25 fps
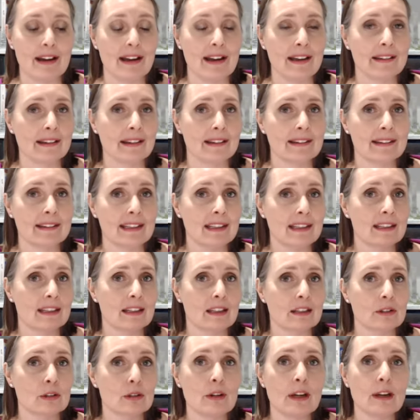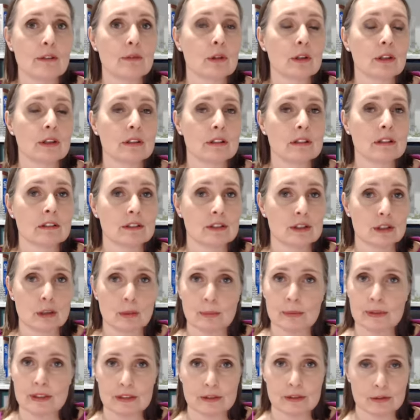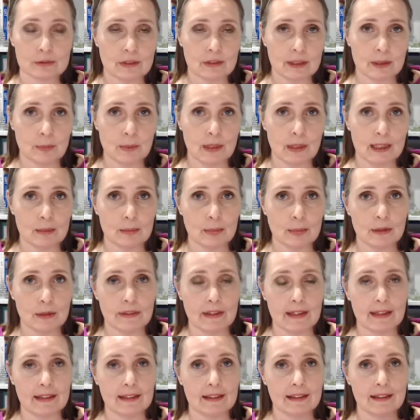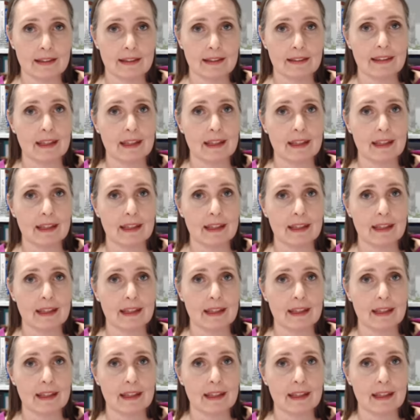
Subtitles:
I see that not everyone jumps in straight away, but they